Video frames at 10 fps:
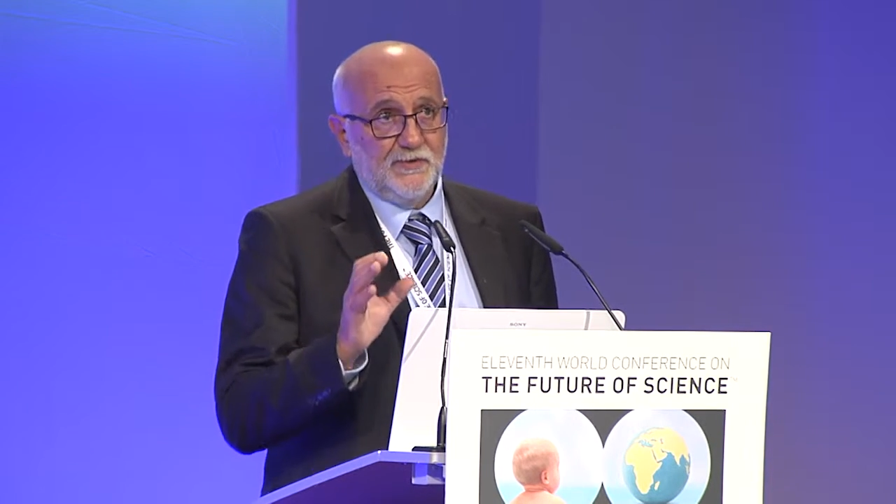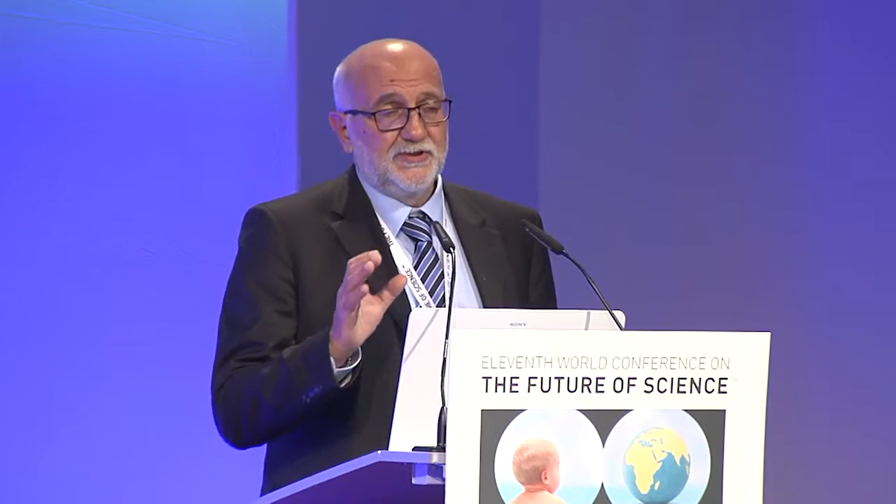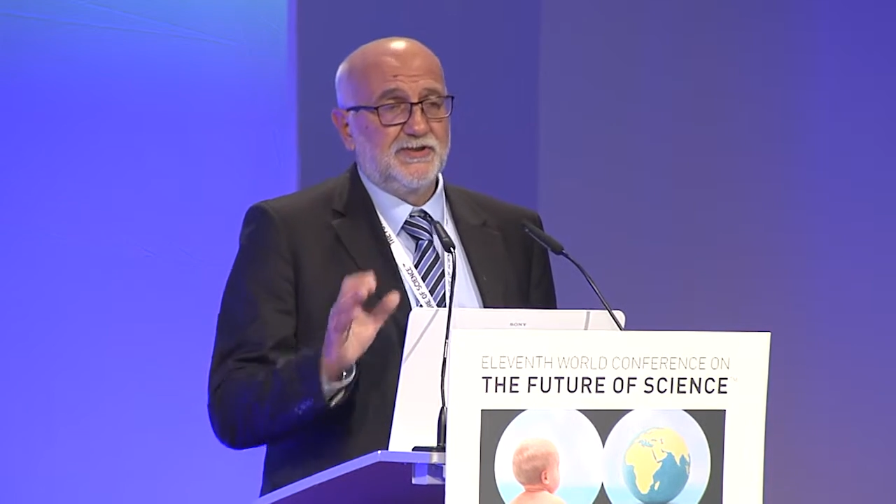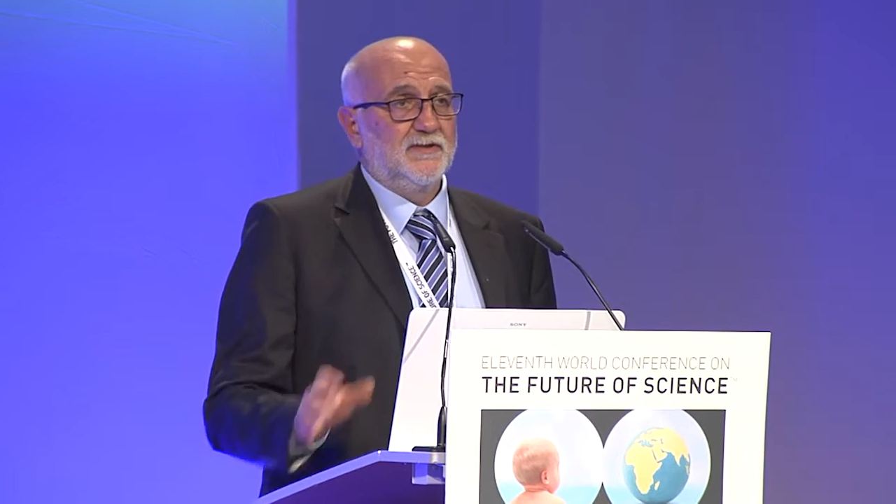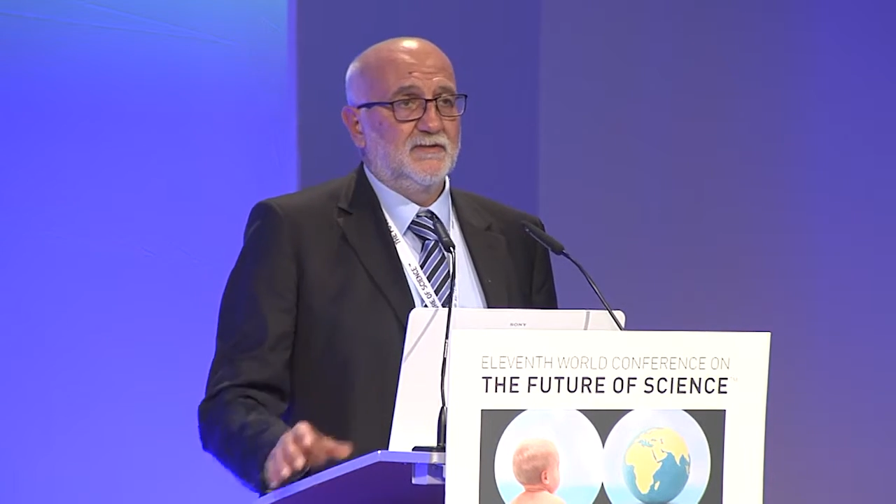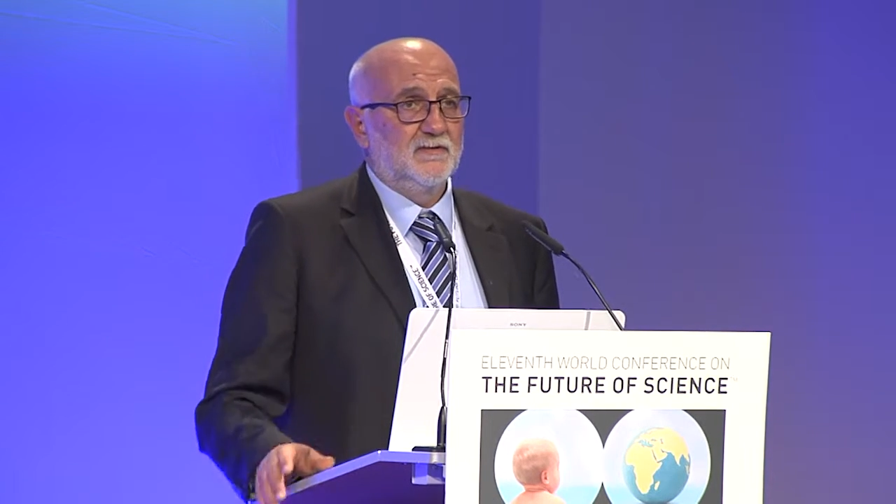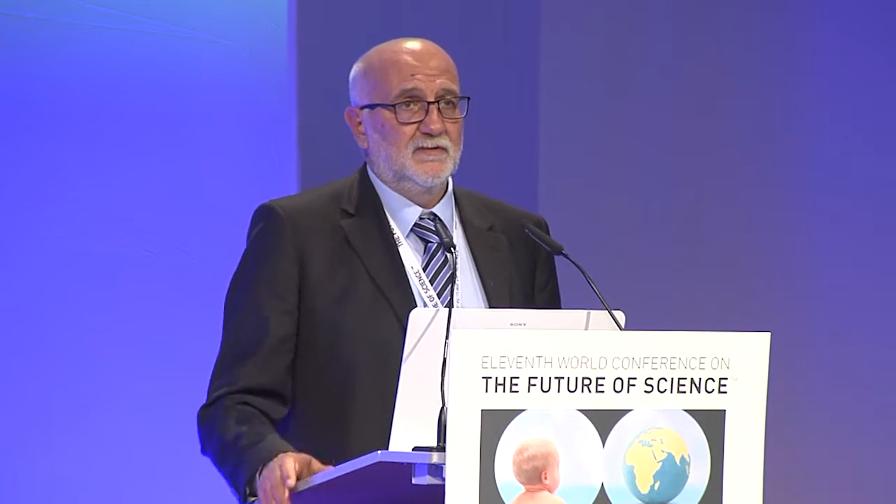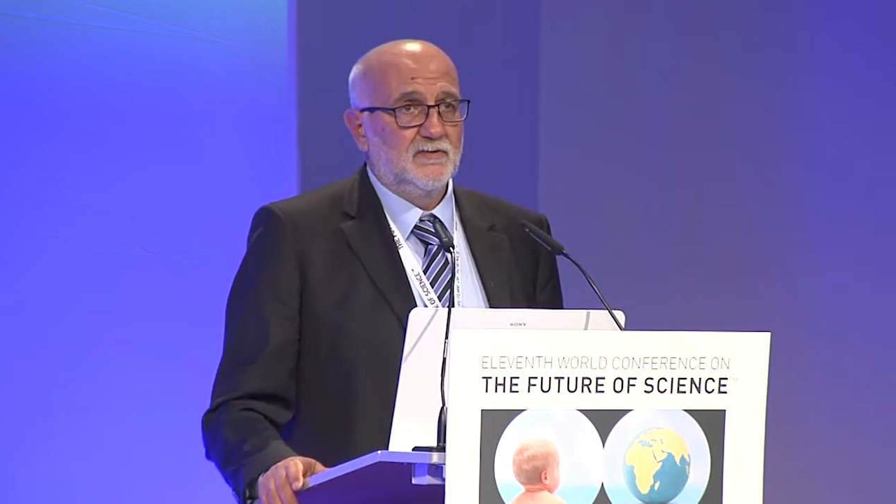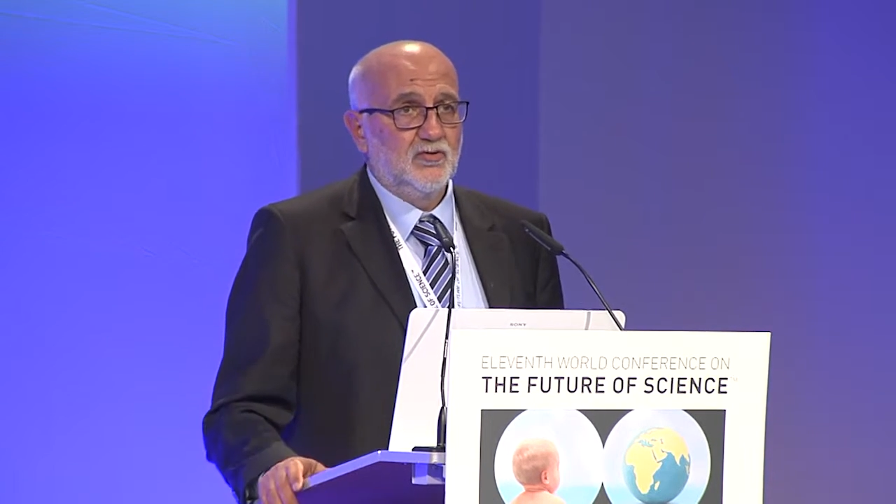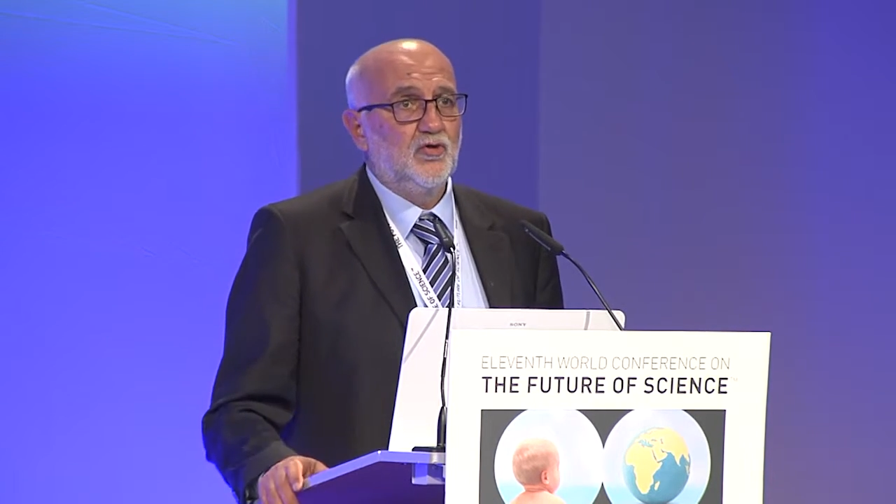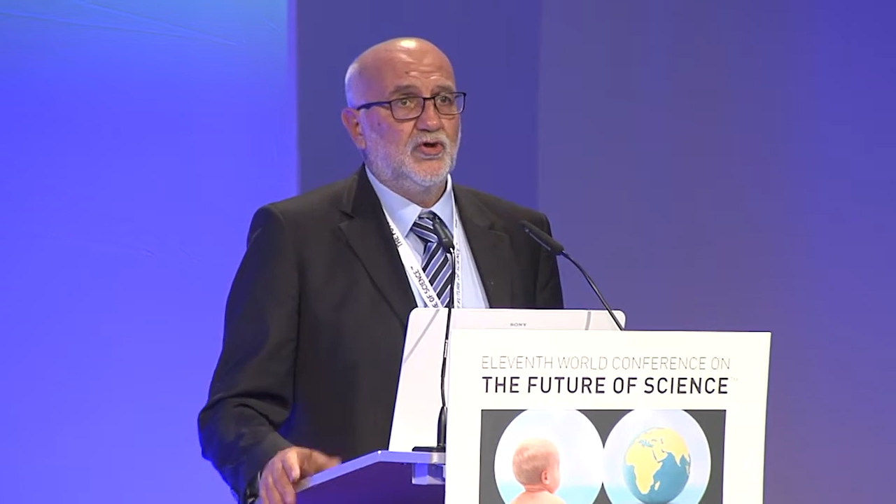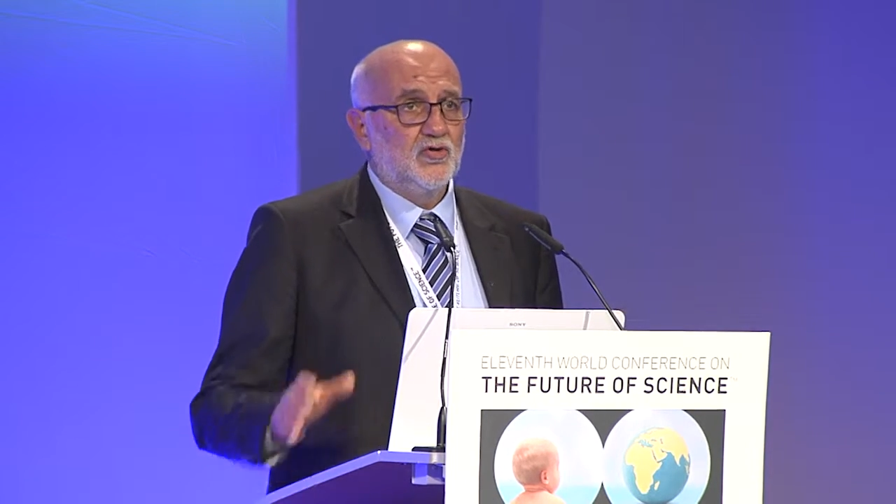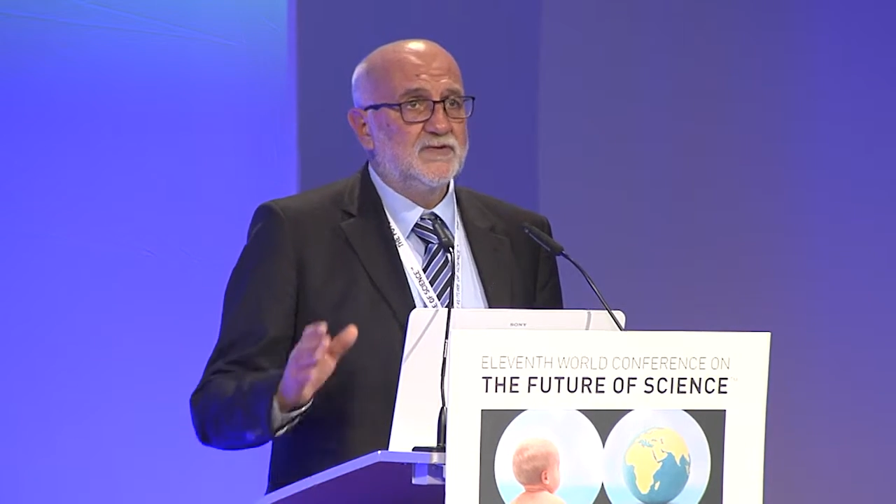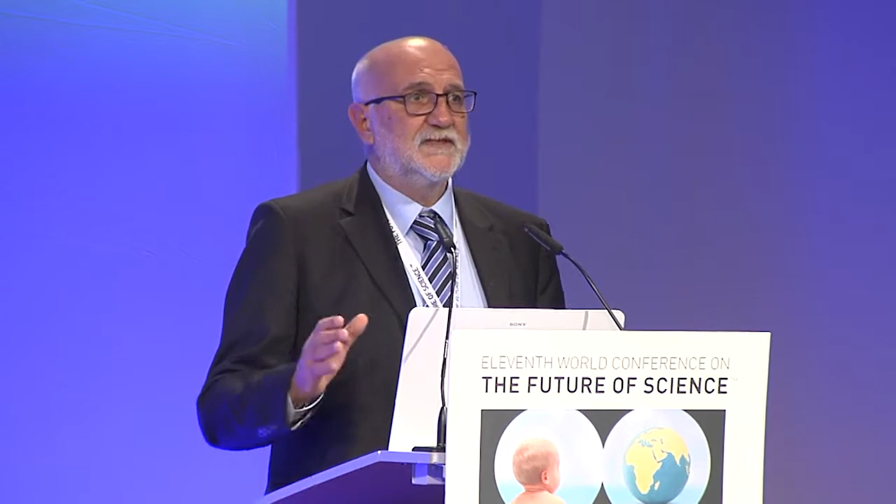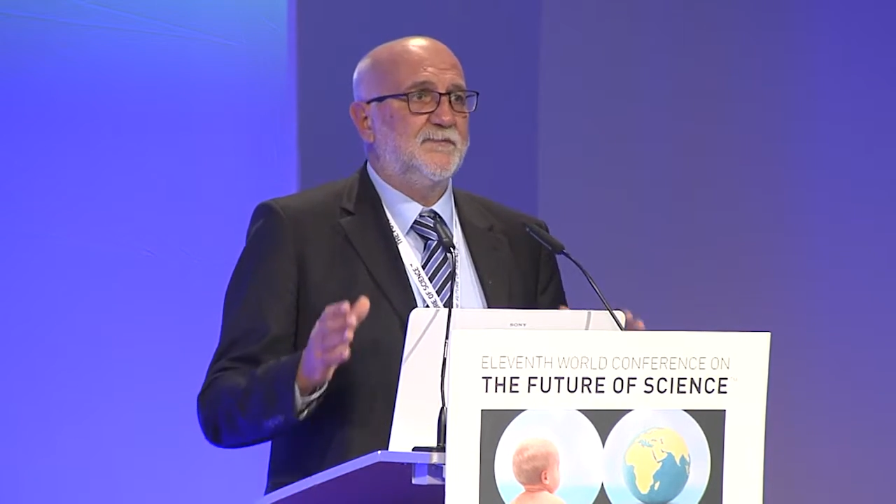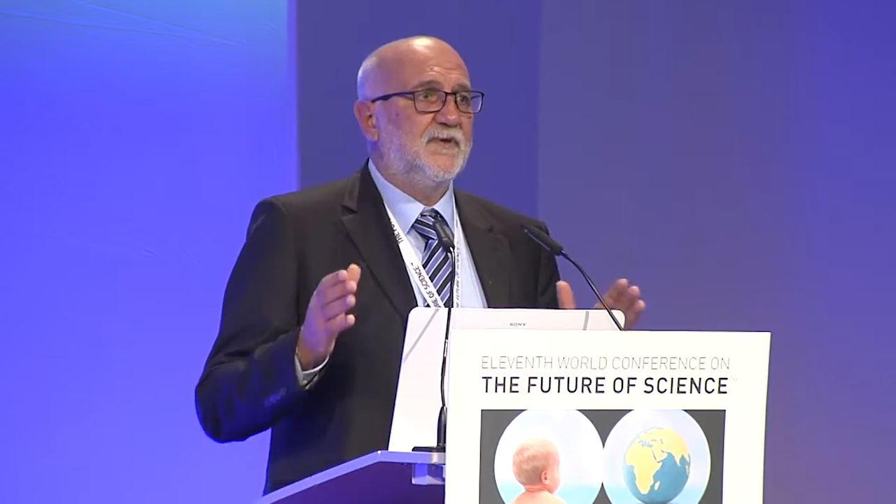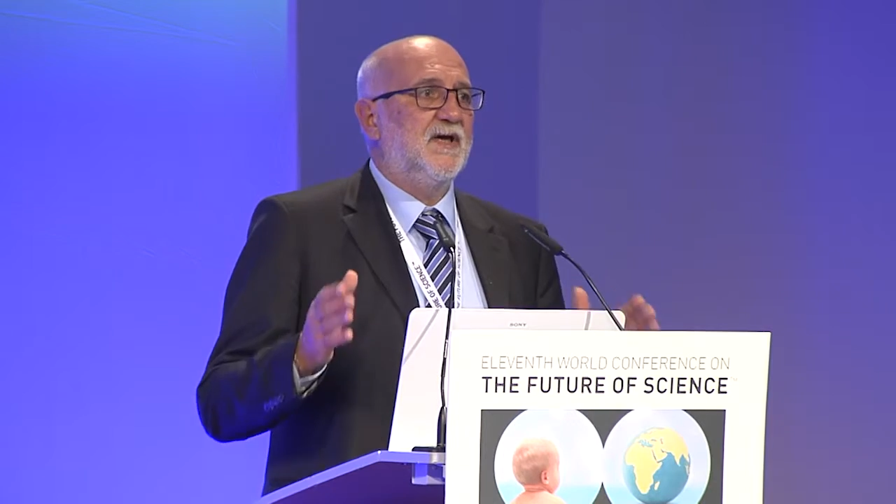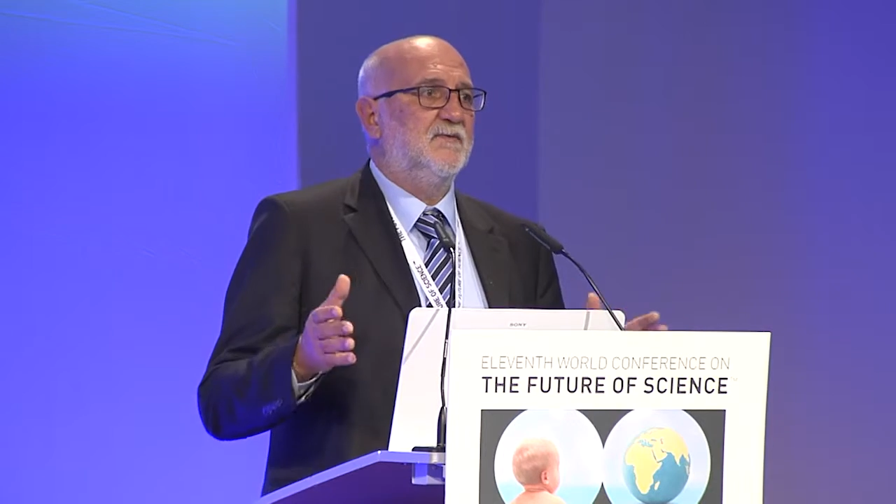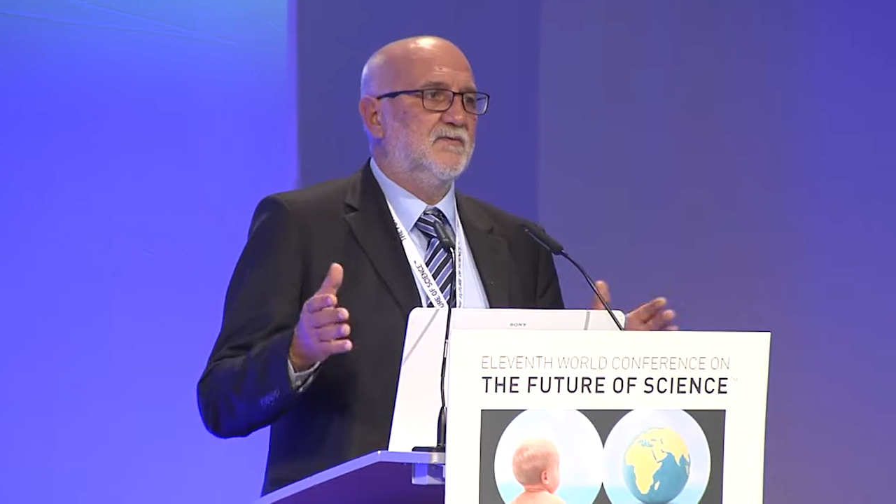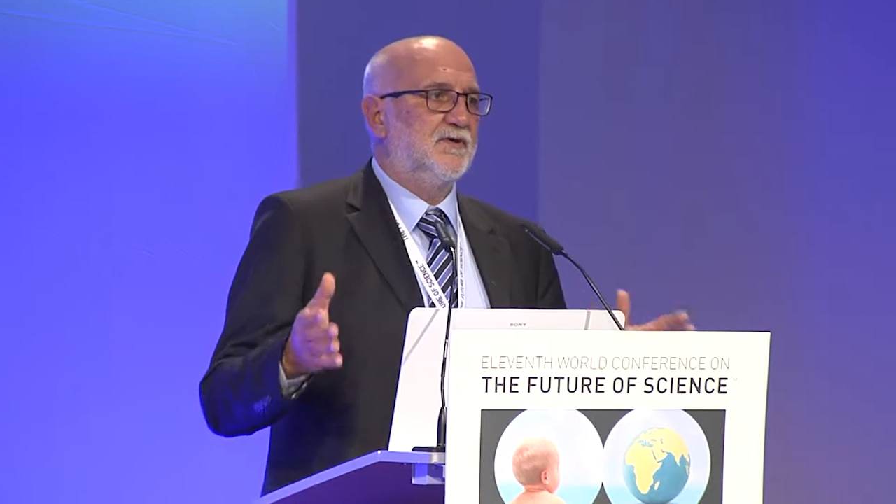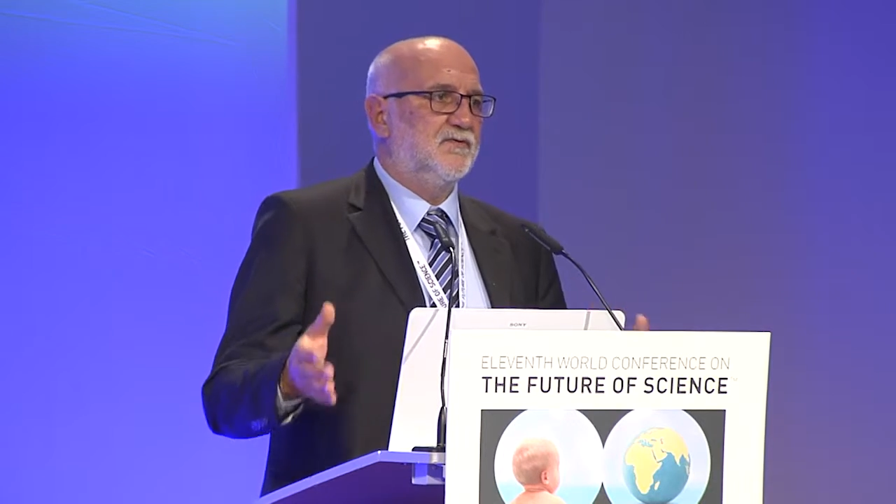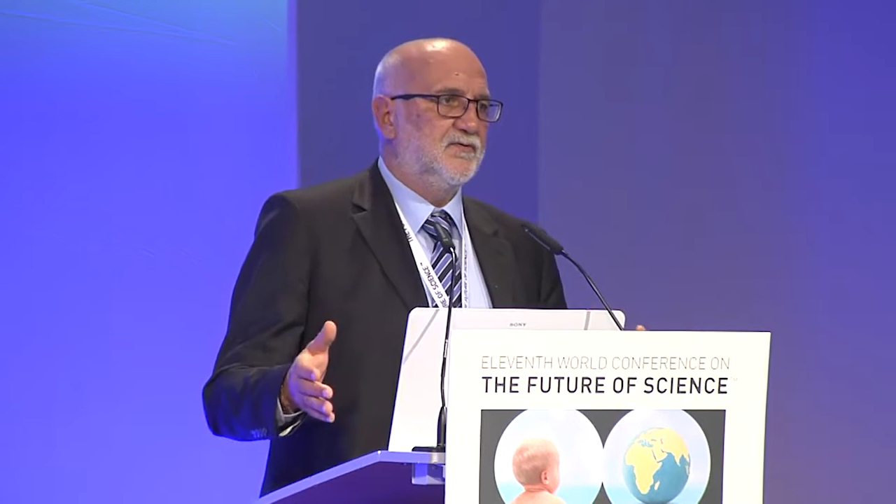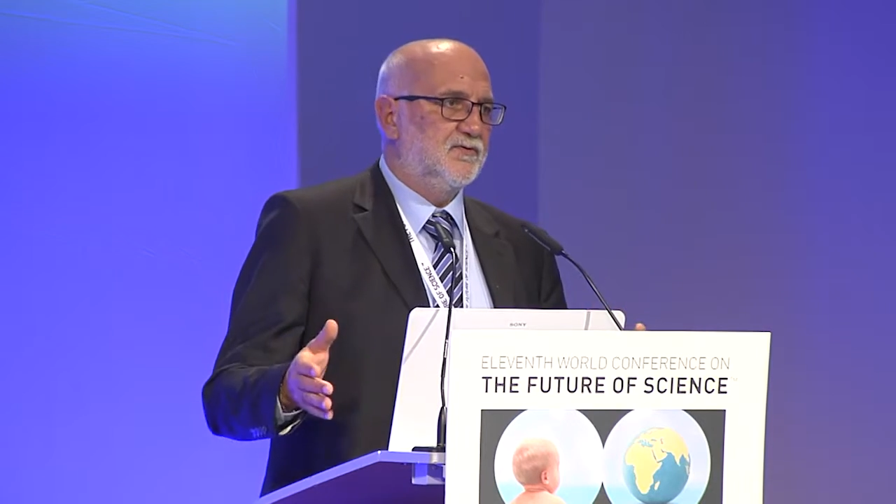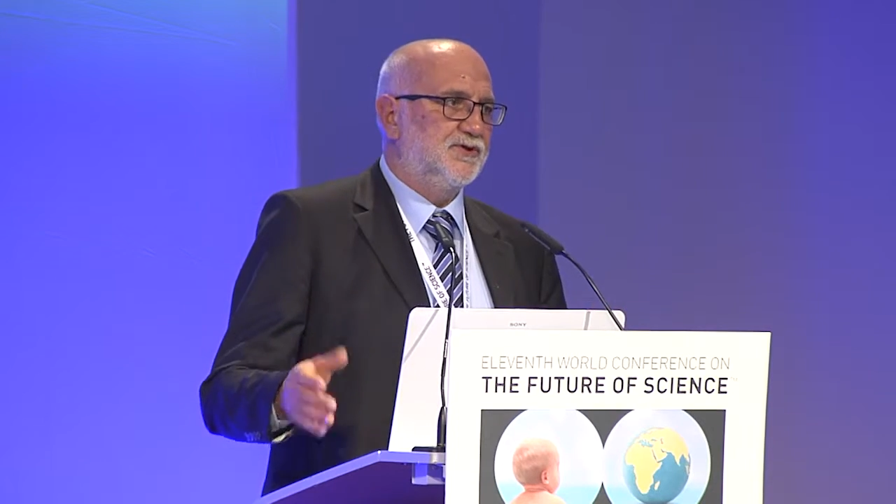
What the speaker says: But the problem is simple.